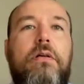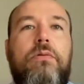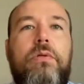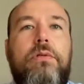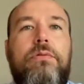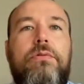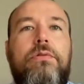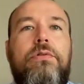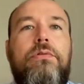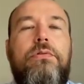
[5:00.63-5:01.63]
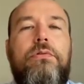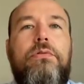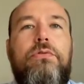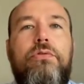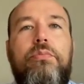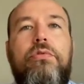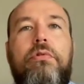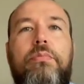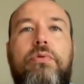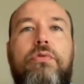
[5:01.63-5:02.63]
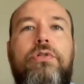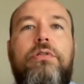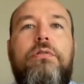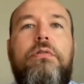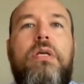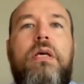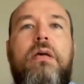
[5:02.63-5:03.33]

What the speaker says: I wanted to introduce two broad approaches